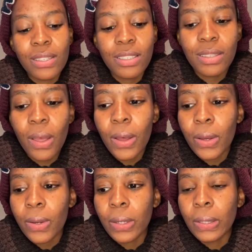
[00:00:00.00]

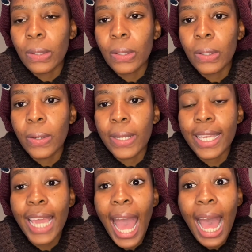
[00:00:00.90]
so
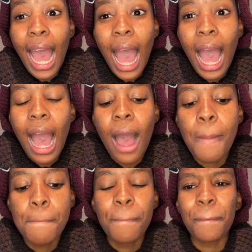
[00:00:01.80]
yeah,
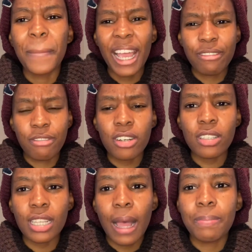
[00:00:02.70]
my
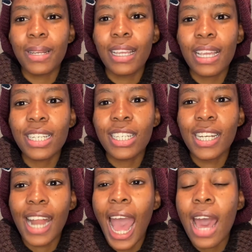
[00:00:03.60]
Vrts
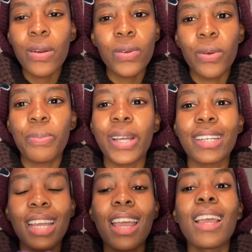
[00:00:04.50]
application, I don't know, but
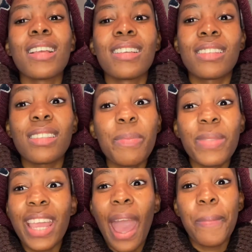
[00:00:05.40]

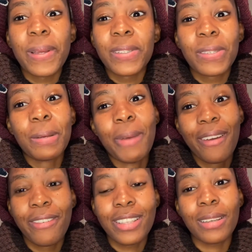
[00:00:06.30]
something happened to my
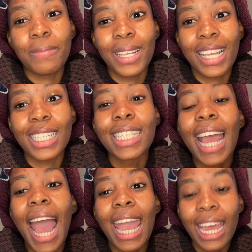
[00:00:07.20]
Vrts application.
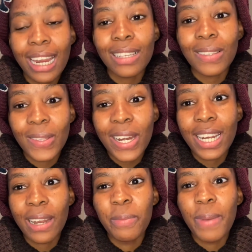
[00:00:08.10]
I had a student
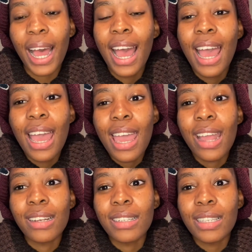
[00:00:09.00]
number
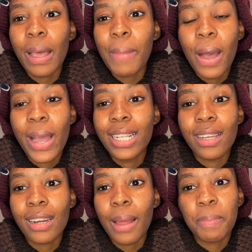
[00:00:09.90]
and somehow I
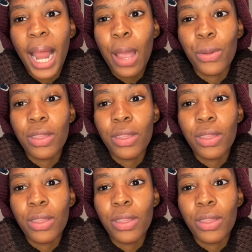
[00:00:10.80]
didn't appear